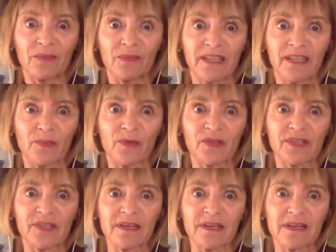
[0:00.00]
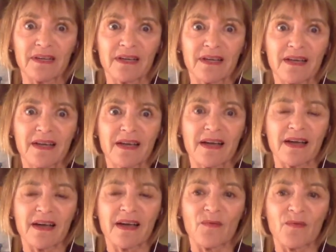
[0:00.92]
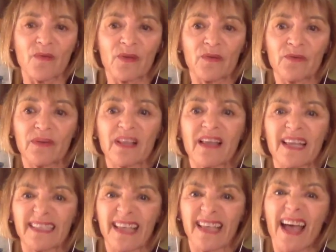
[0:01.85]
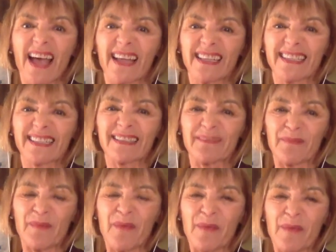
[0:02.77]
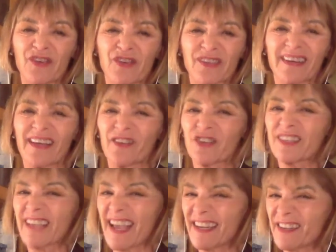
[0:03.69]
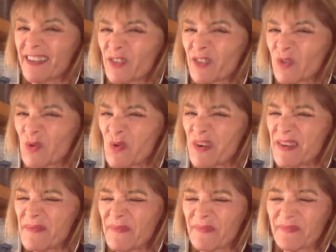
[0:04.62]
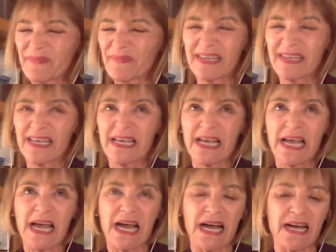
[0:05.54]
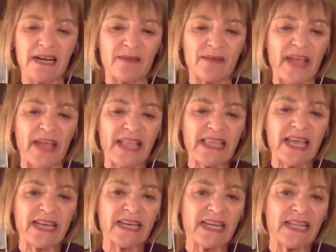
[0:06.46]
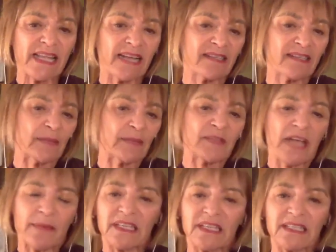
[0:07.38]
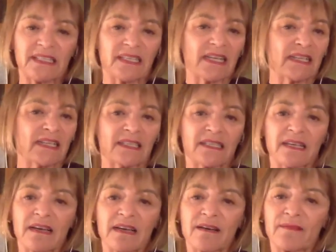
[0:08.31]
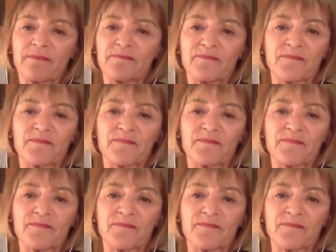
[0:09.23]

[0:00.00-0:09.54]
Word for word: the other person uh, when we realize yeah it's maybe there's another side to the story um, and then and then sometimes it's it's um,